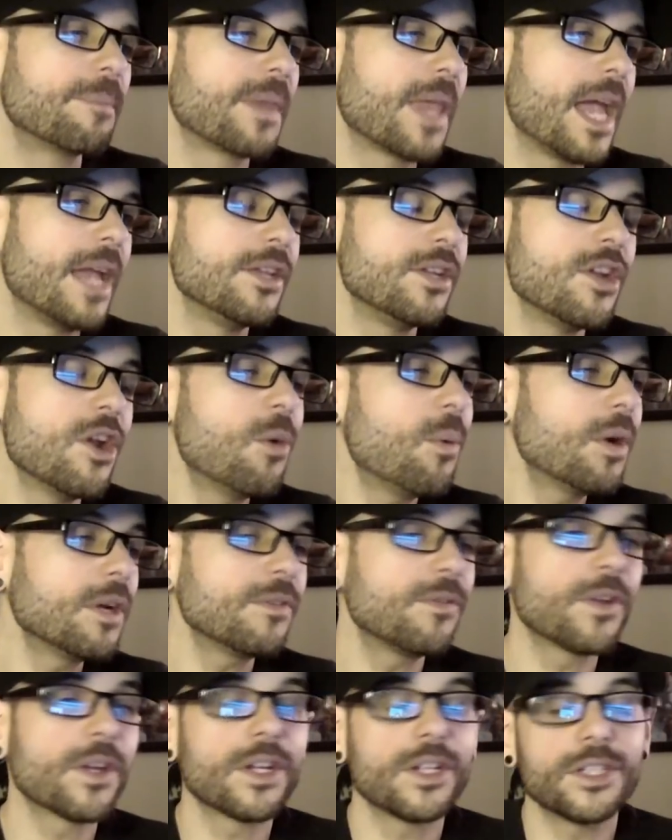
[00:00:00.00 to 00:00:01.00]
And you know what?
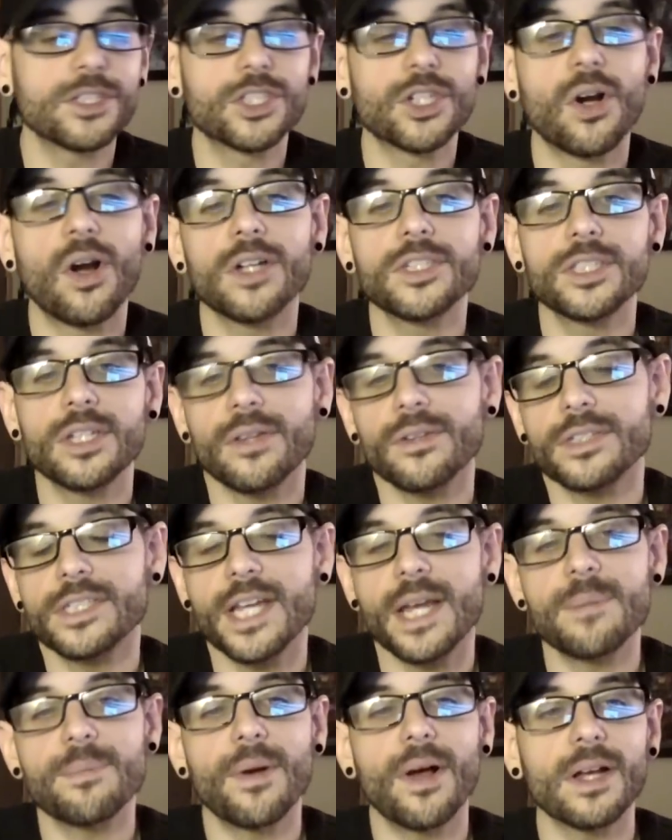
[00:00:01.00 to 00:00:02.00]
If you're going to charge another
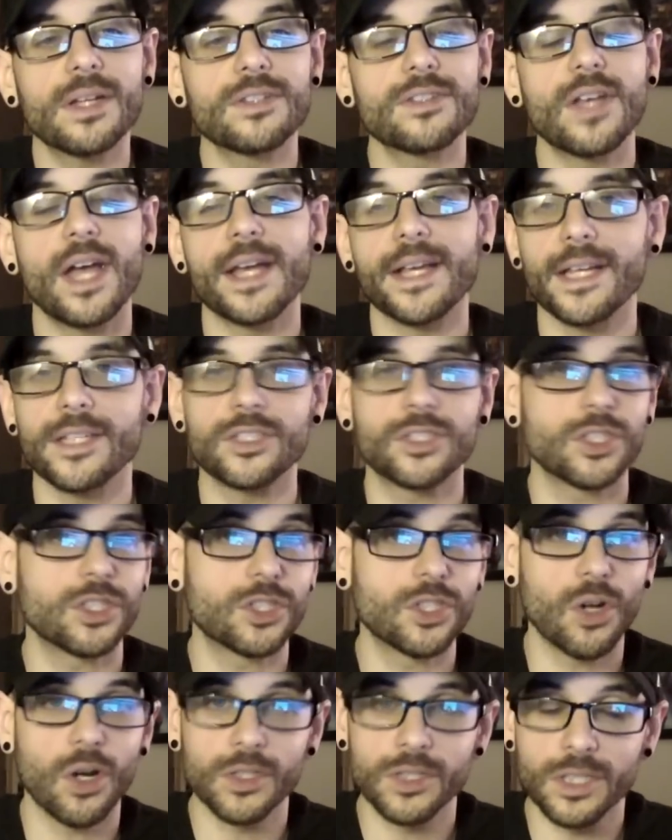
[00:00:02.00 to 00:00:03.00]
ten bucks, I guess just
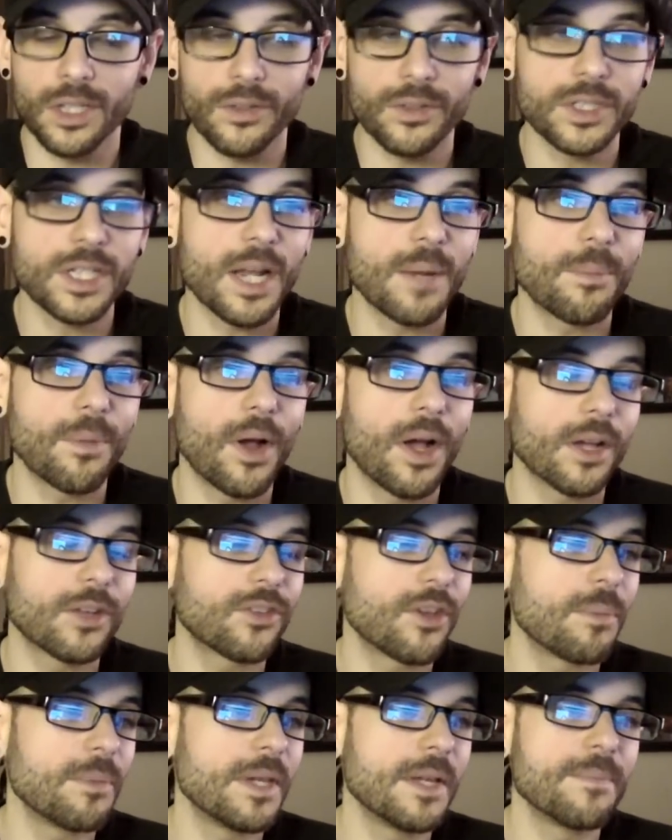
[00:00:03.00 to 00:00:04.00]
charge another ten bucks.
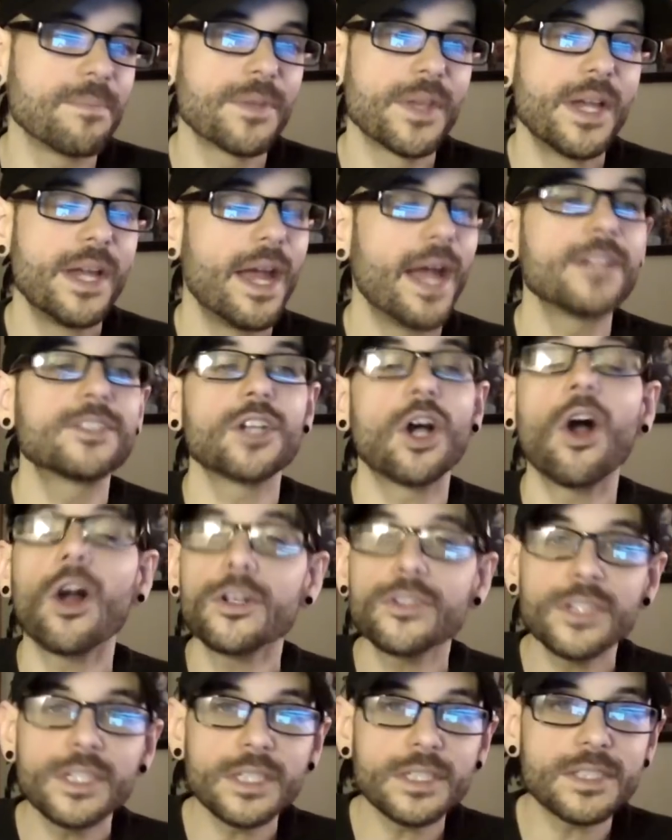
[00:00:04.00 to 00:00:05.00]
I mean, it's a
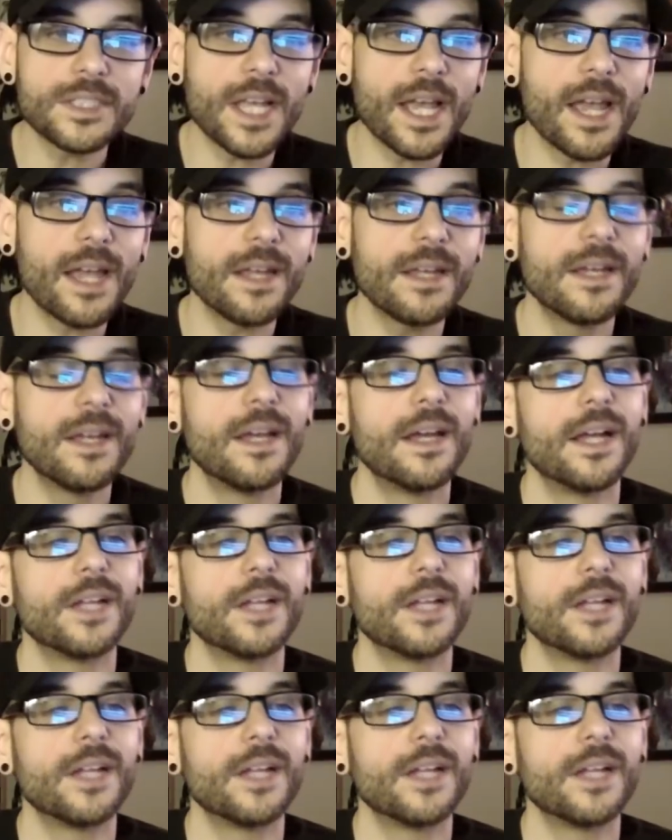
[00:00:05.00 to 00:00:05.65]
hard thing to say.